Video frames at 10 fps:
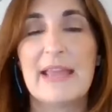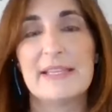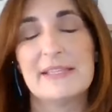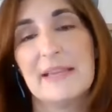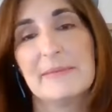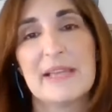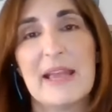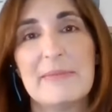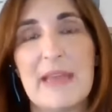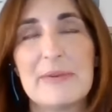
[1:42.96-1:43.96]
At the same
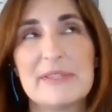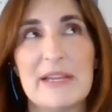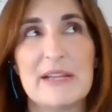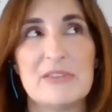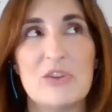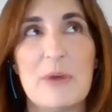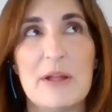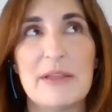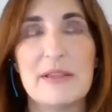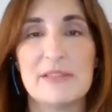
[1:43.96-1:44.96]
time, that was kind of
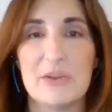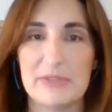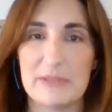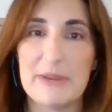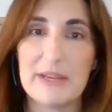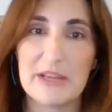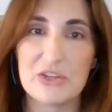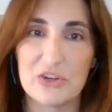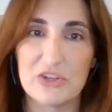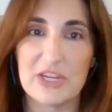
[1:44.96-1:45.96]
snowballing as there was a
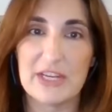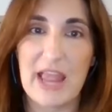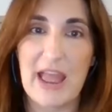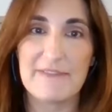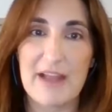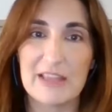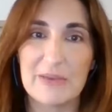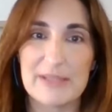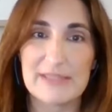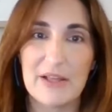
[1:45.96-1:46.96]
pediatrician at
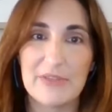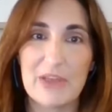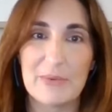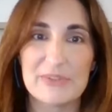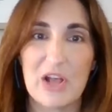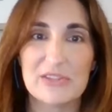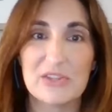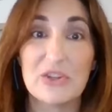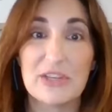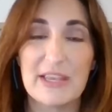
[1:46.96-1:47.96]
Valleywise Health that was
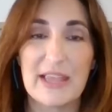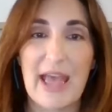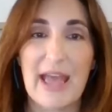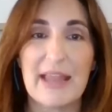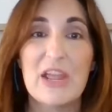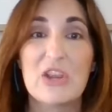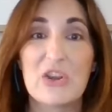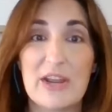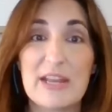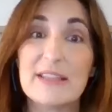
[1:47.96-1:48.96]
also looking at
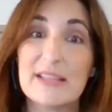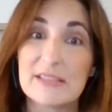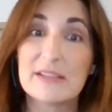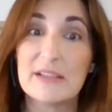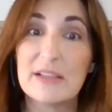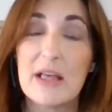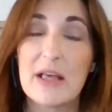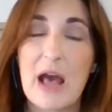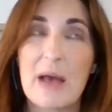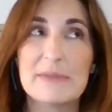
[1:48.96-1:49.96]
creating these little
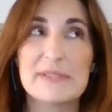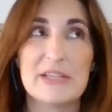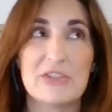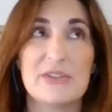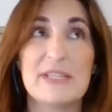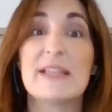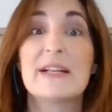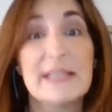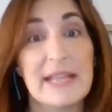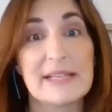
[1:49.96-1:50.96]
centers
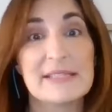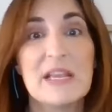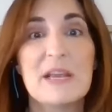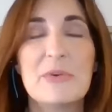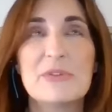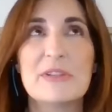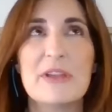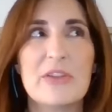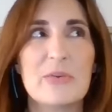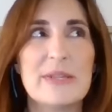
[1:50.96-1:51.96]
and clinics. Most of
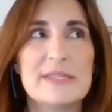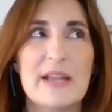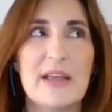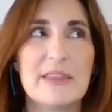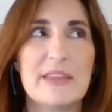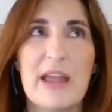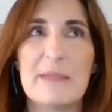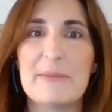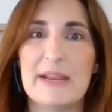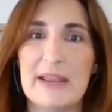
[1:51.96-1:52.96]
the other ones in healthcare
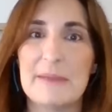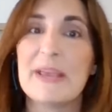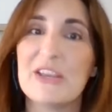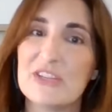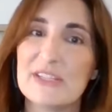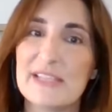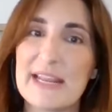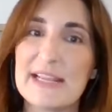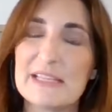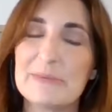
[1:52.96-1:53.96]
had been in inpatient
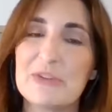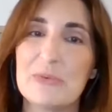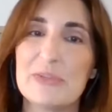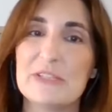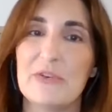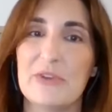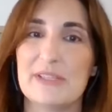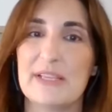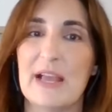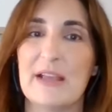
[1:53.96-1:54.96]
settings, but she was
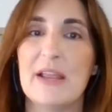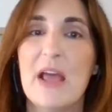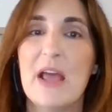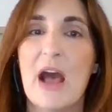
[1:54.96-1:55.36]
focusing on